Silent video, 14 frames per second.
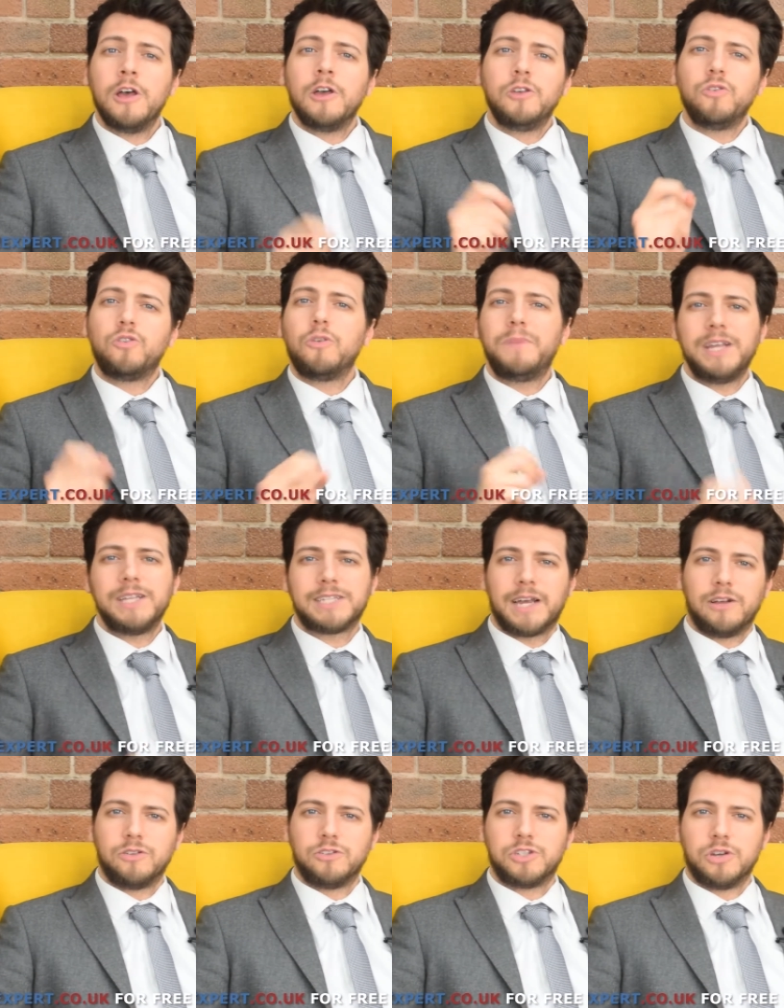you could be
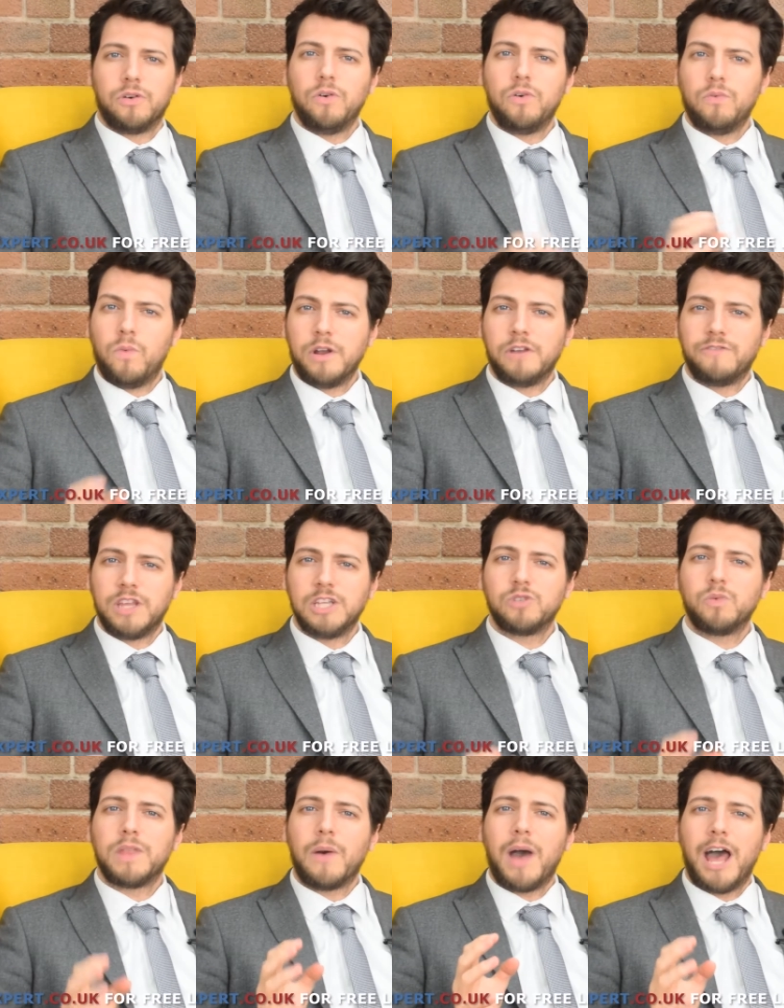entitled to one of these
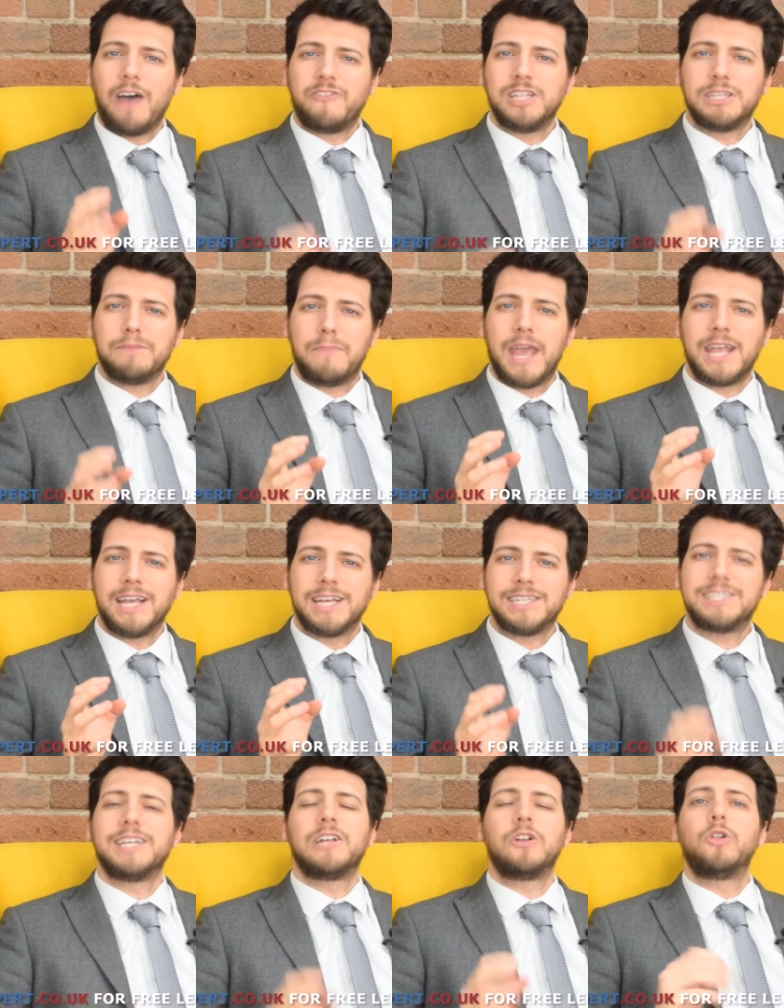without having to pay a
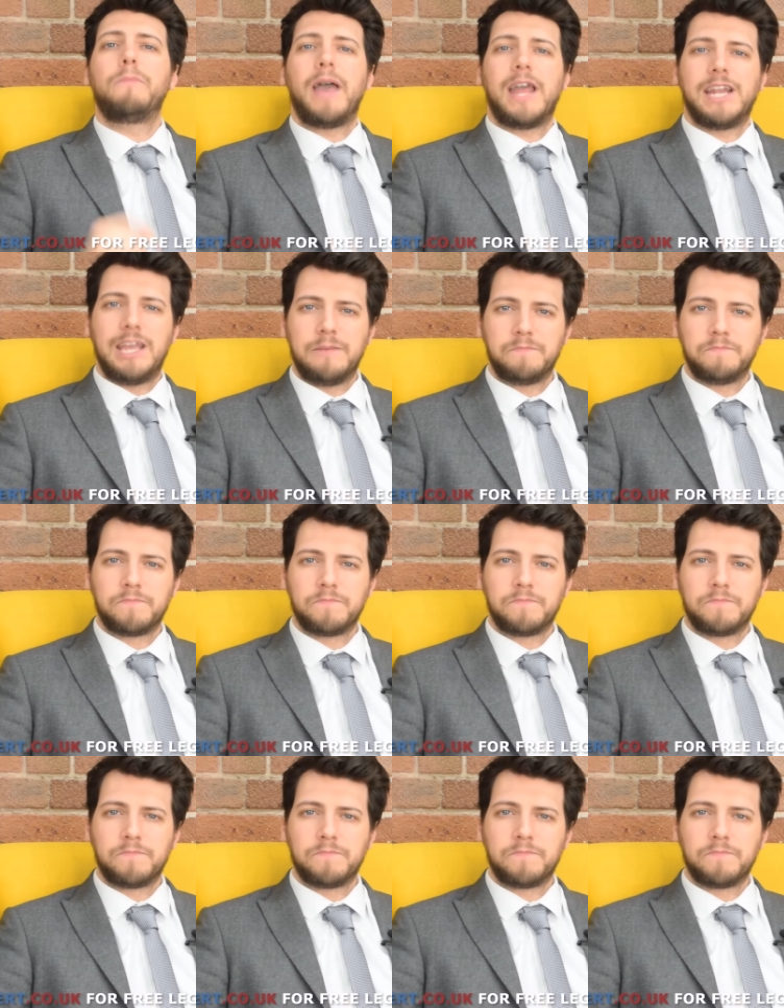single penny.